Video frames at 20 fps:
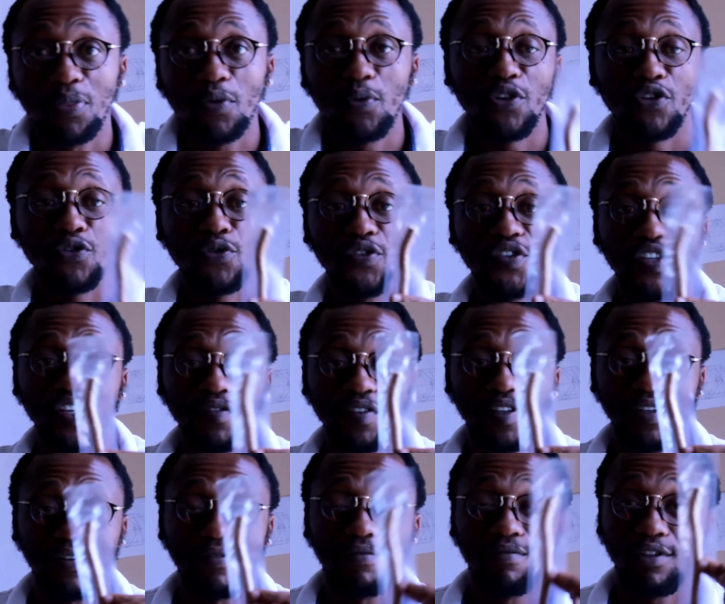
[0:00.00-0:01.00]
when you receive
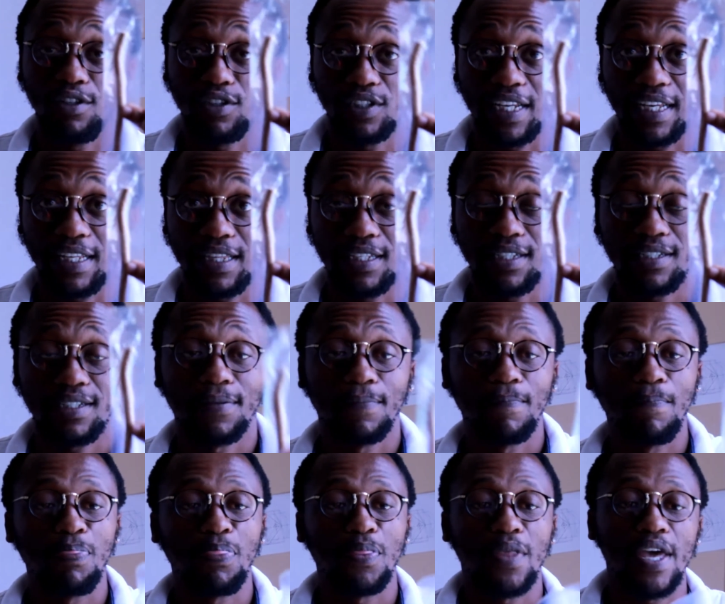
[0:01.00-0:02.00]
it, it looks like this.
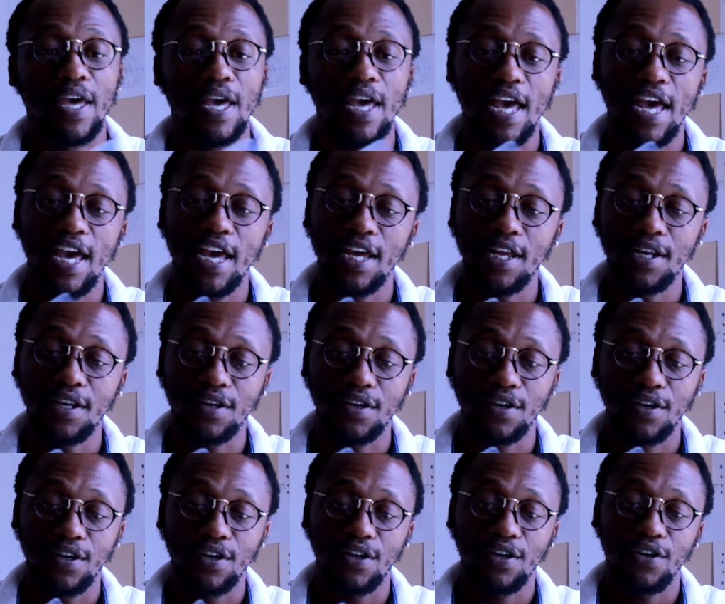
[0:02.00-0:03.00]
And
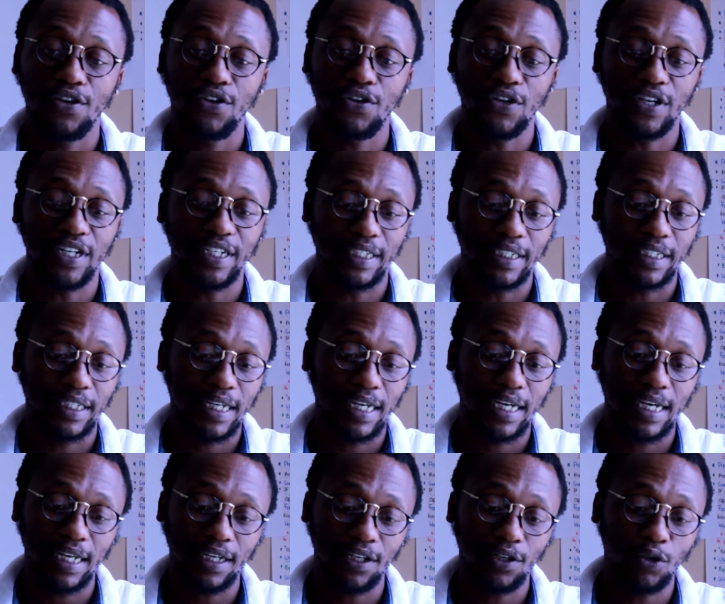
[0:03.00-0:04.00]
you're gonna
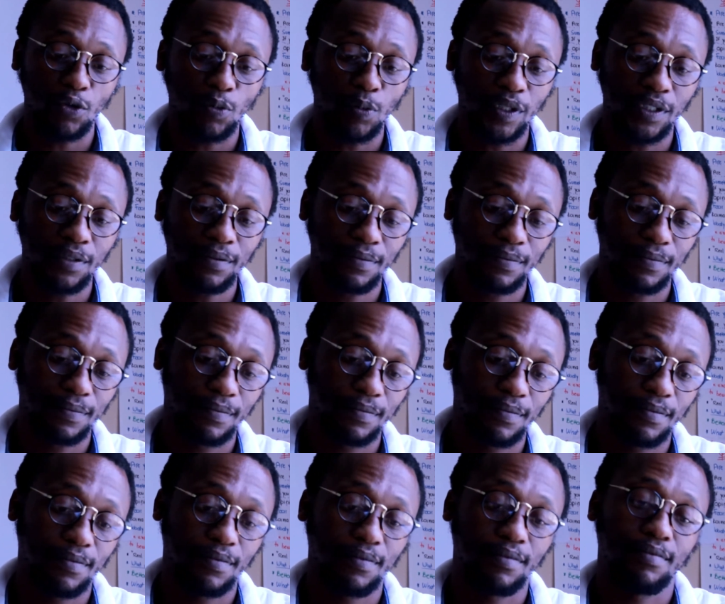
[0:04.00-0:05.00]
cut it open
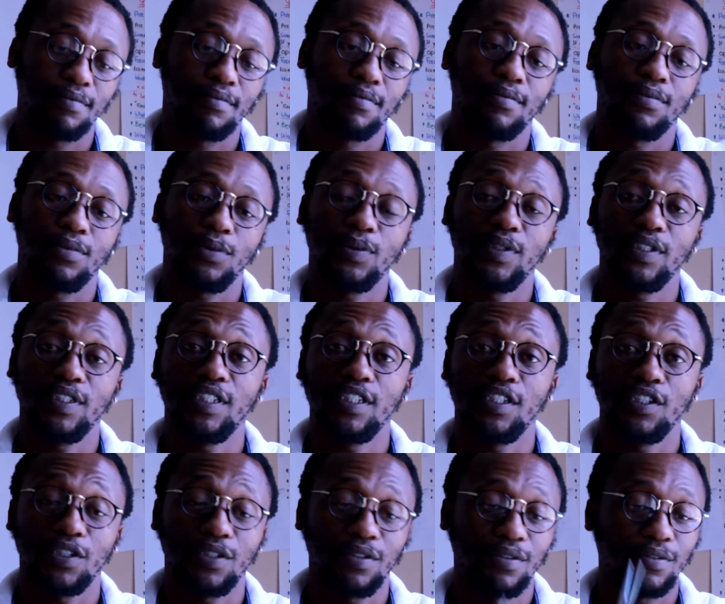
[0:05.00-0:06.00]
with a
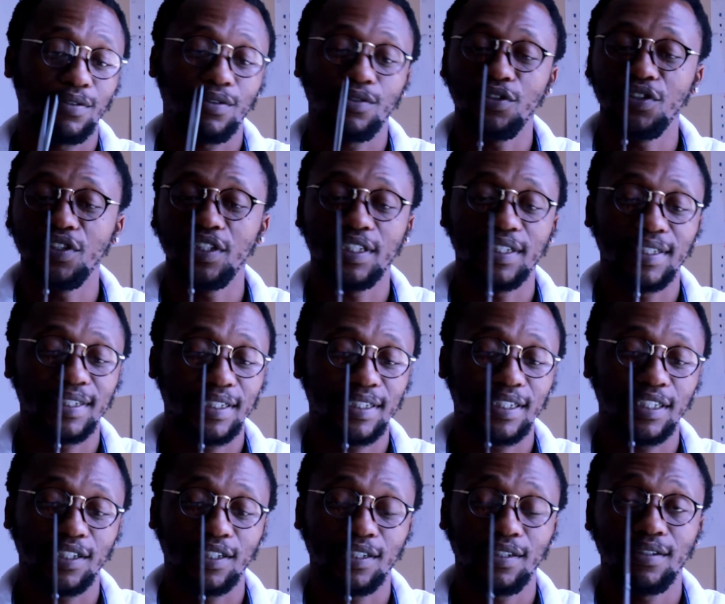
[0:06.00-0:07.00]
scissor. All you need is a
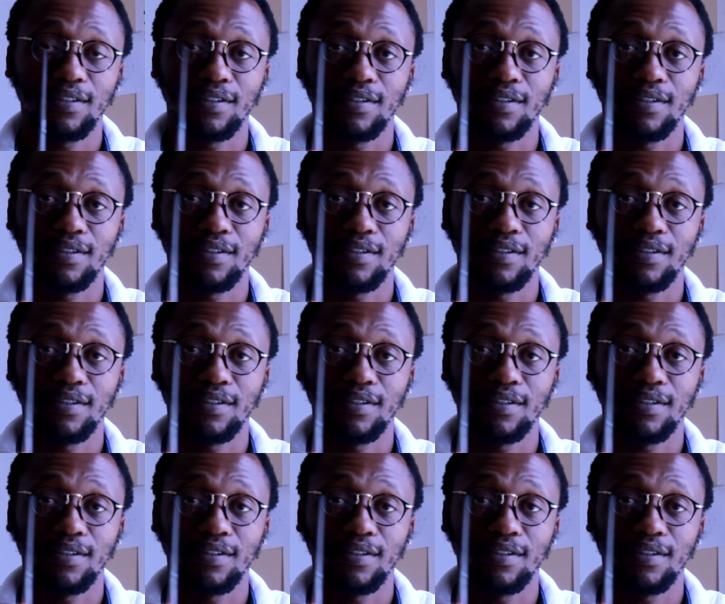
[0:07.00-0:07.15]
scissor,